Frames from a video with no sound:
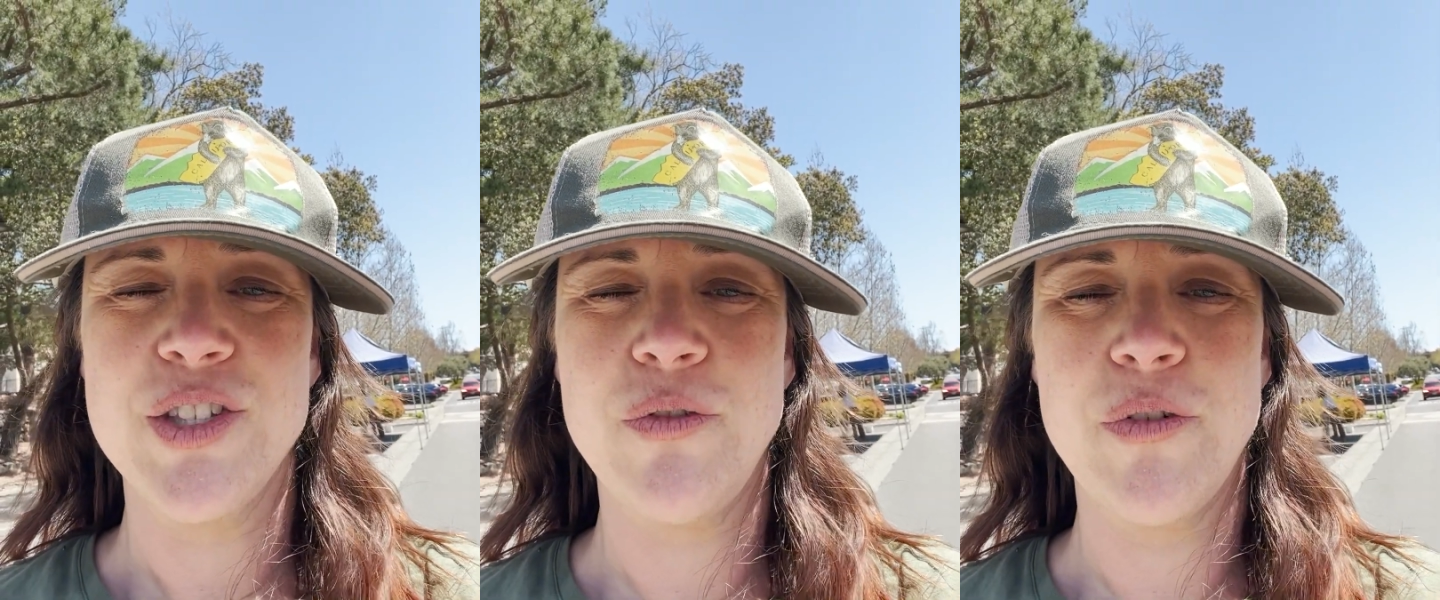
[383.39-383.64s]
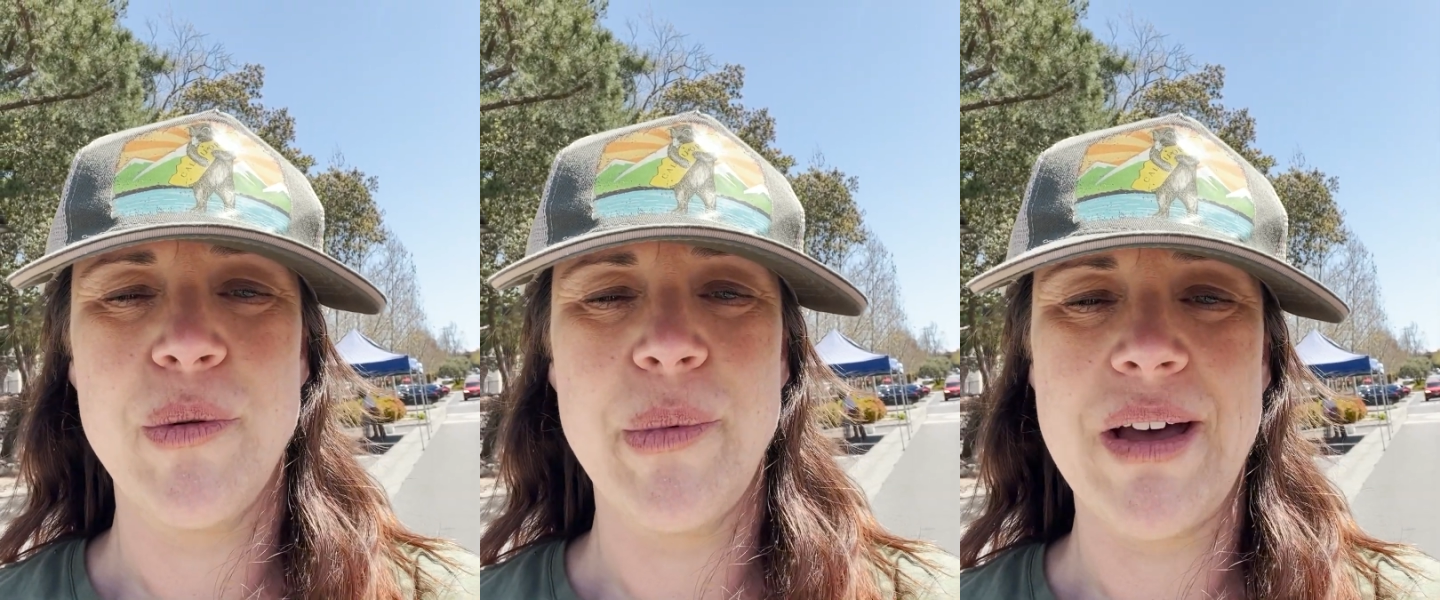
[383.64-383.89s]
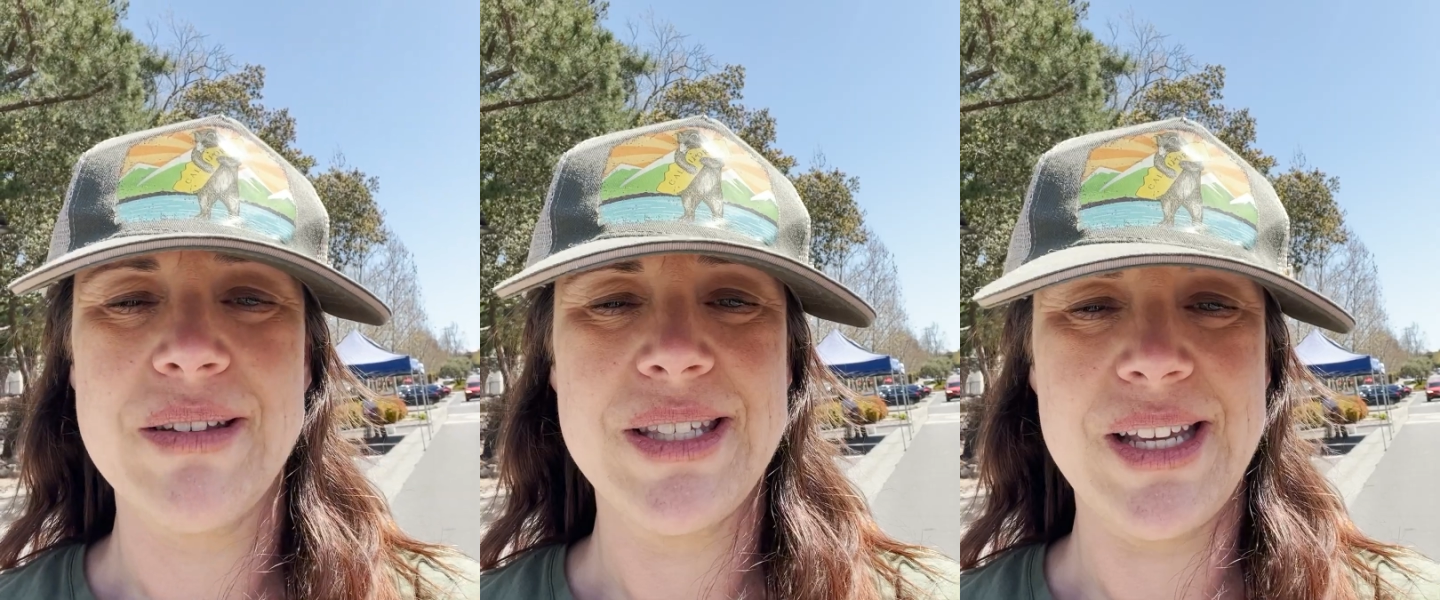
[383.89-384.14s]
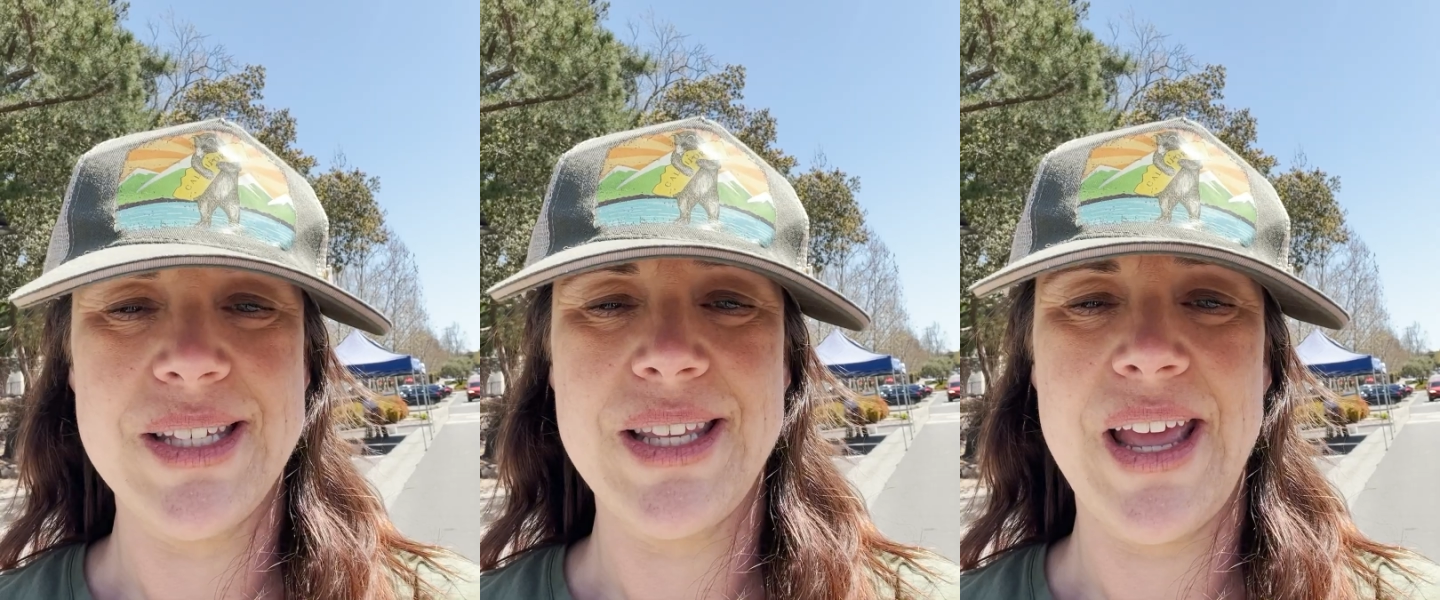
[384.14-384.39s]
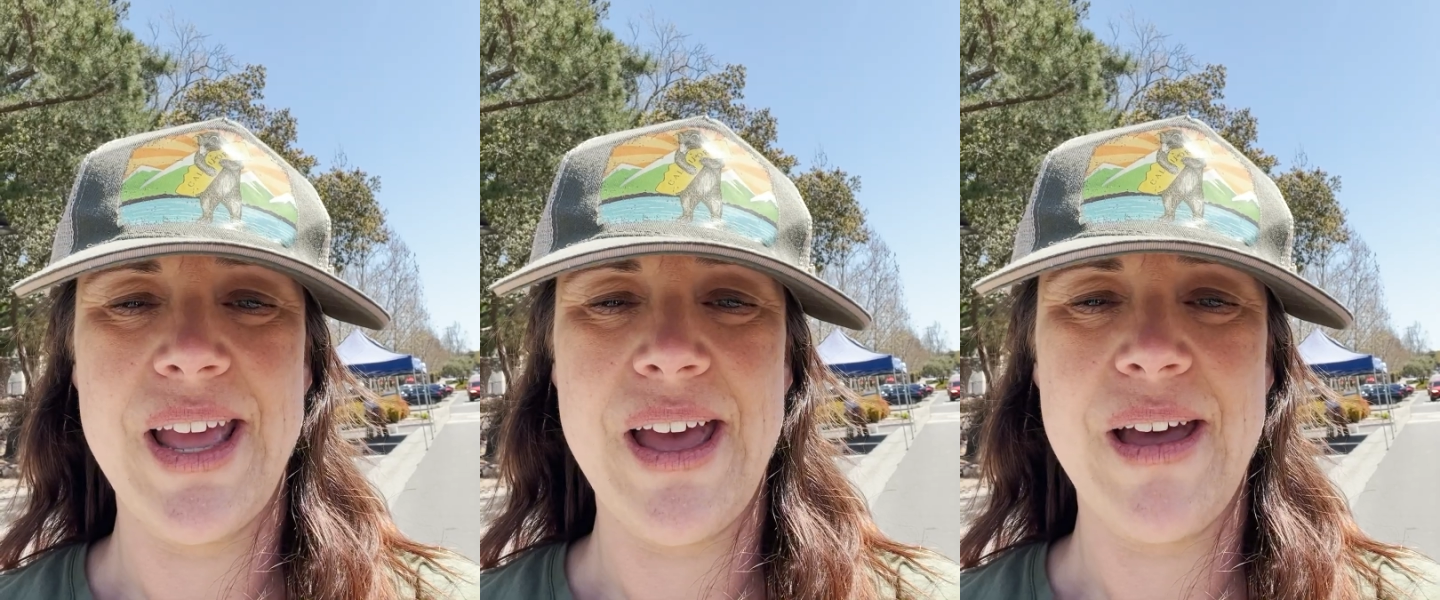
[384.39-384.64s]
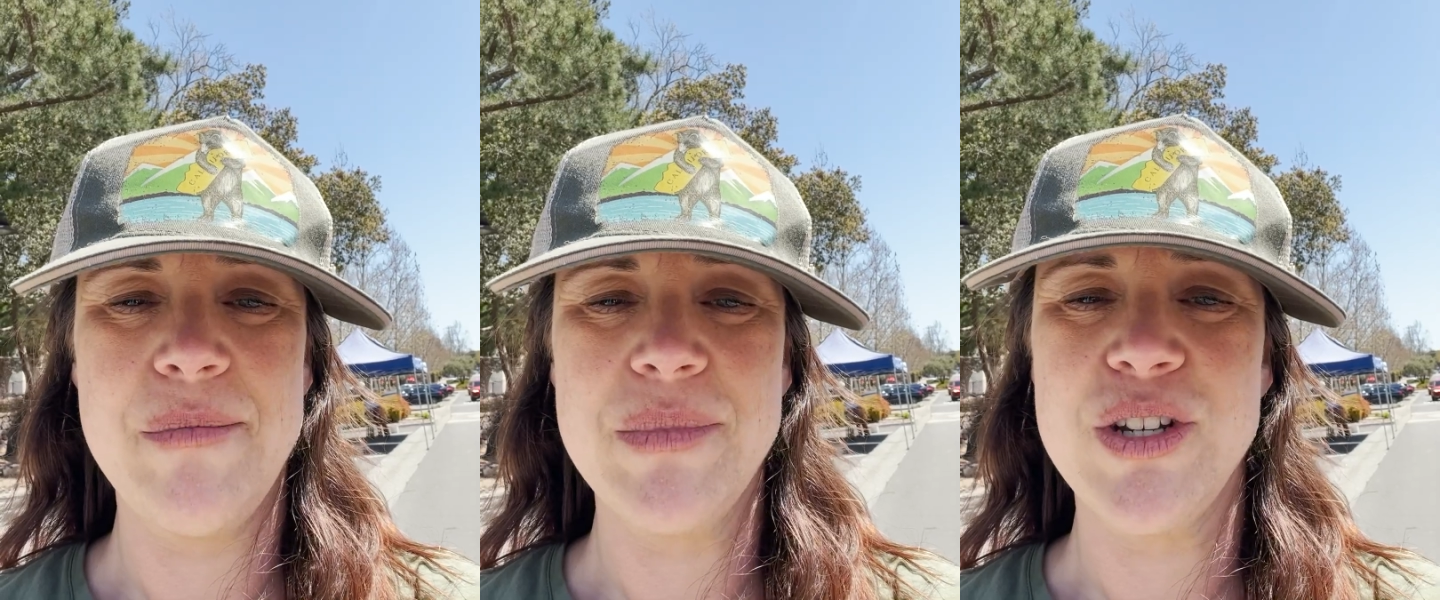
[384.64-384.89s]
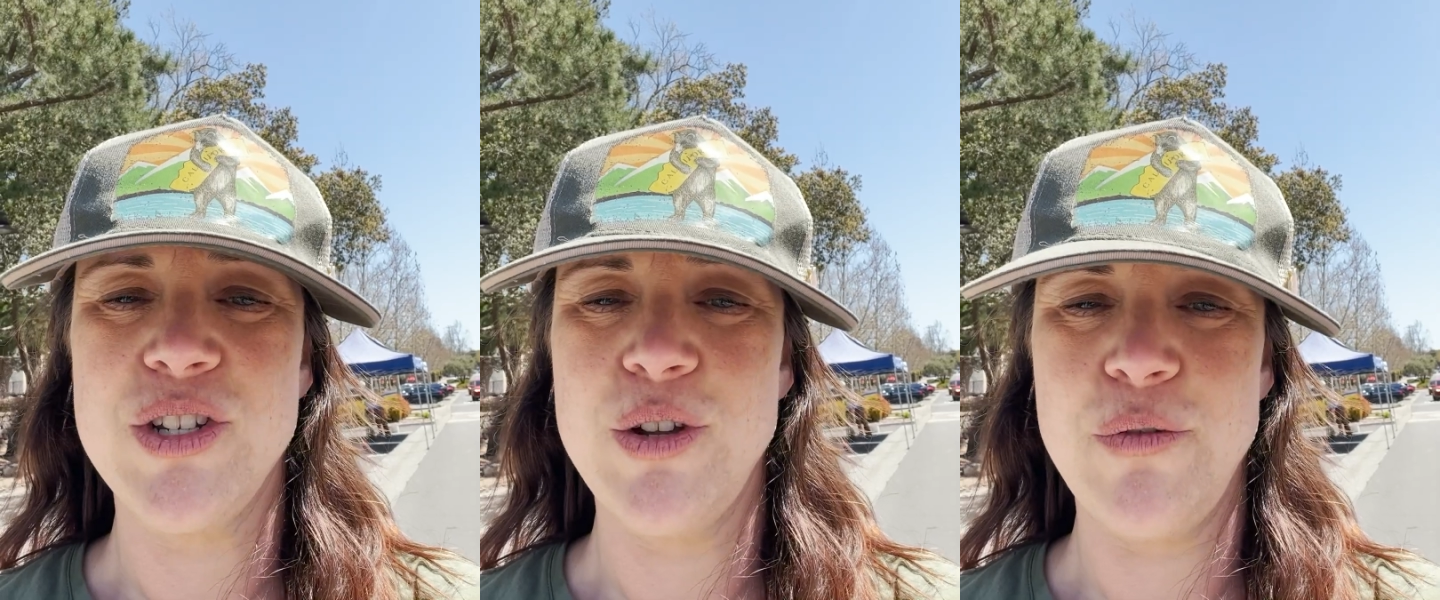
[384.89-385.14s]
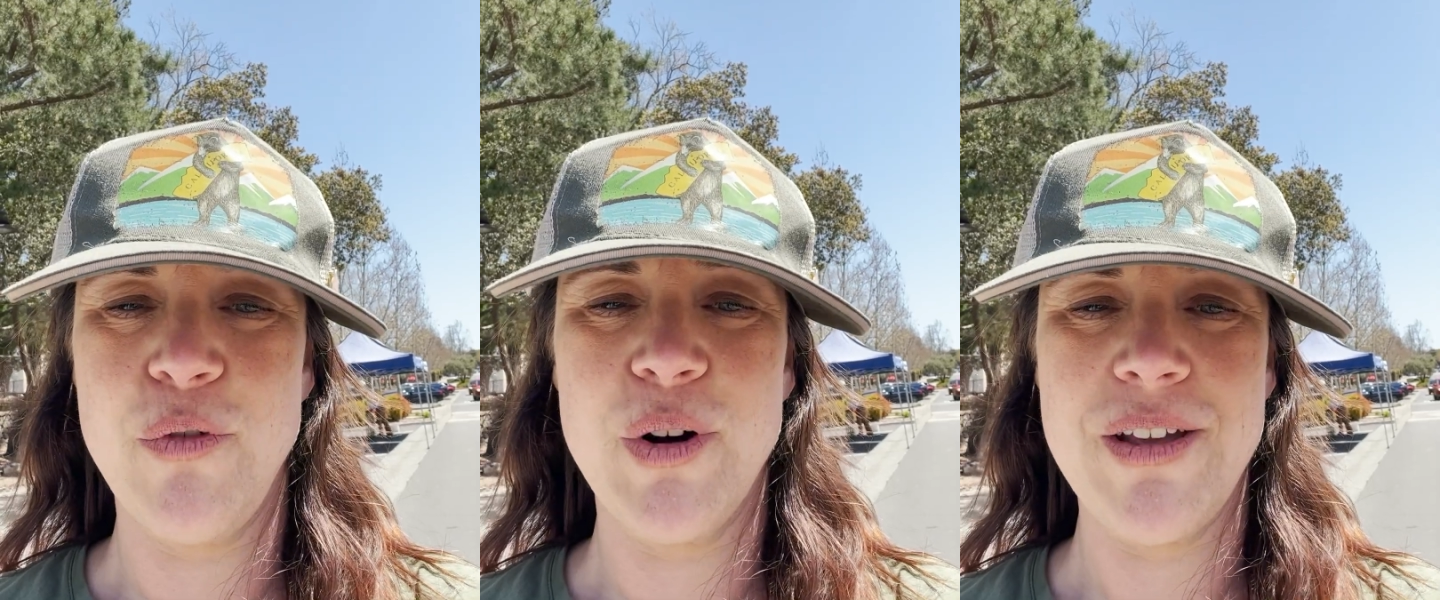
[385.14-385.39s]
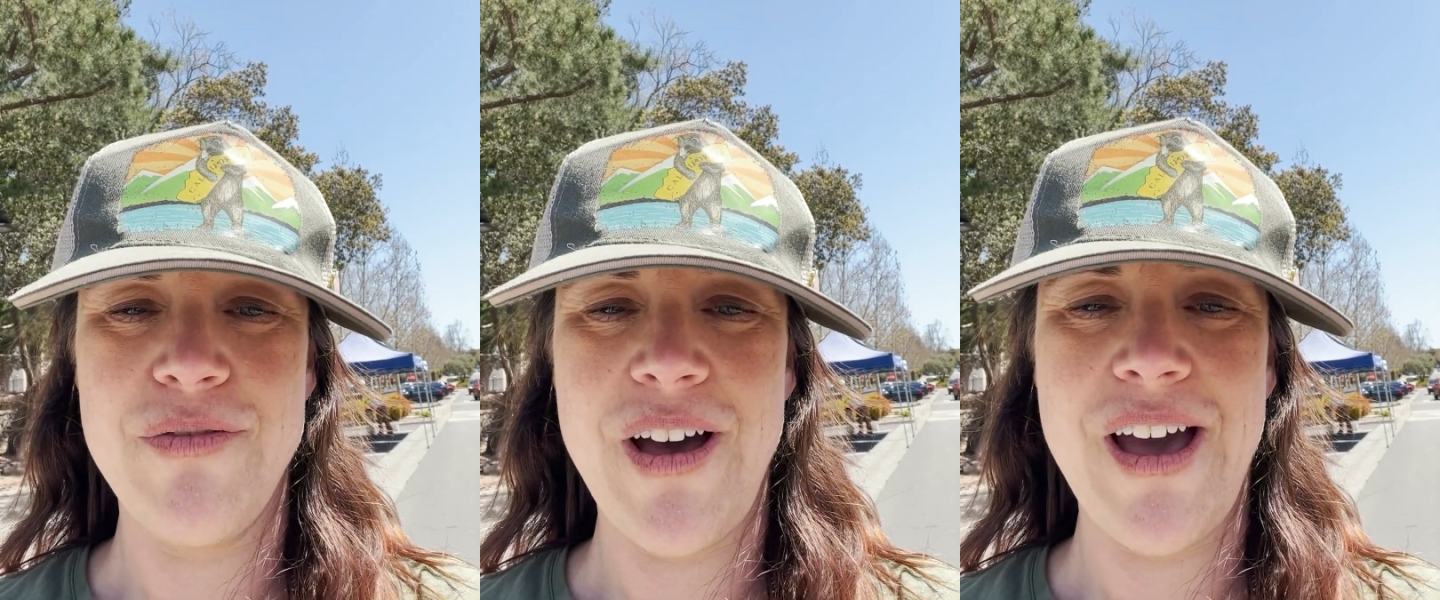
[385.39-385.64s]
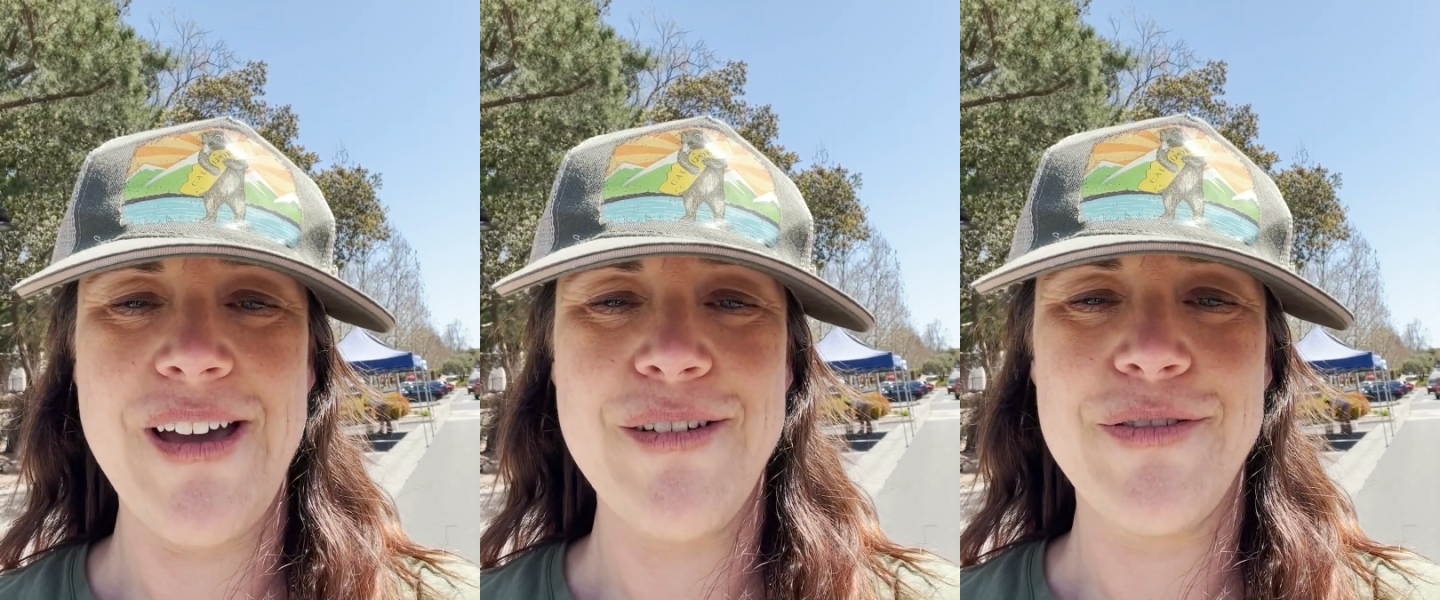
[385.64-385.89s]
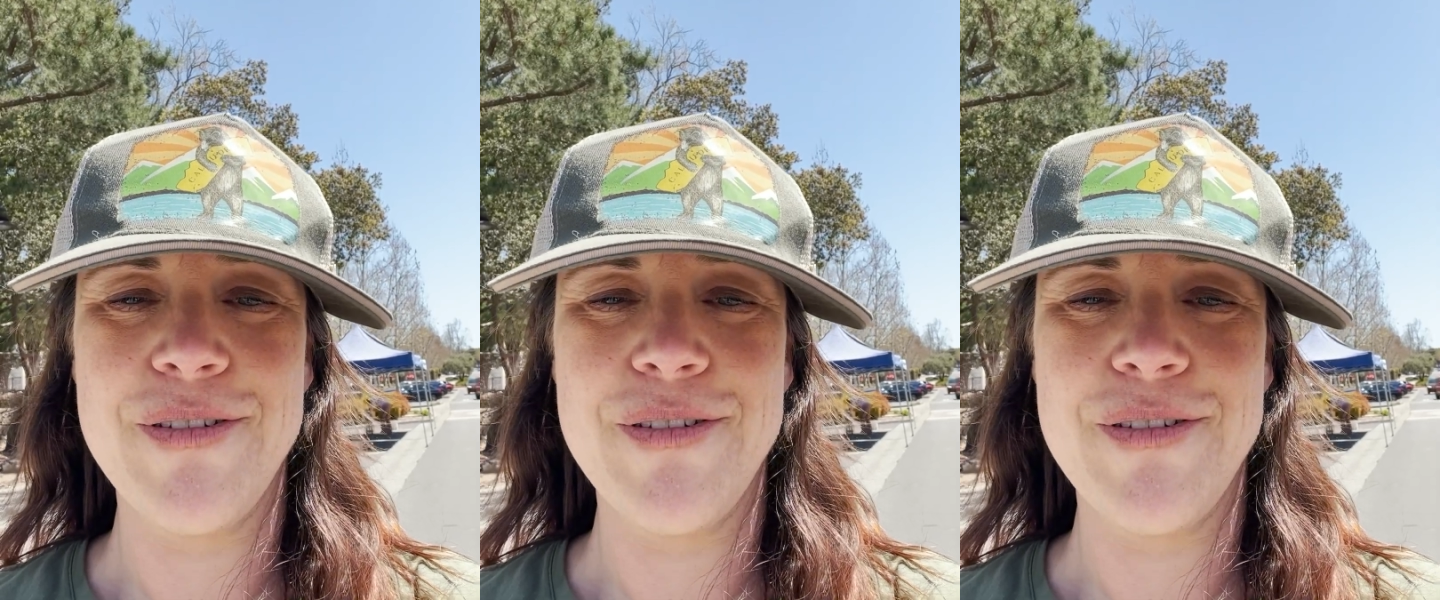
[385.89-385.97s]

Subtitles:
So from about 6 a.m. to 2:45,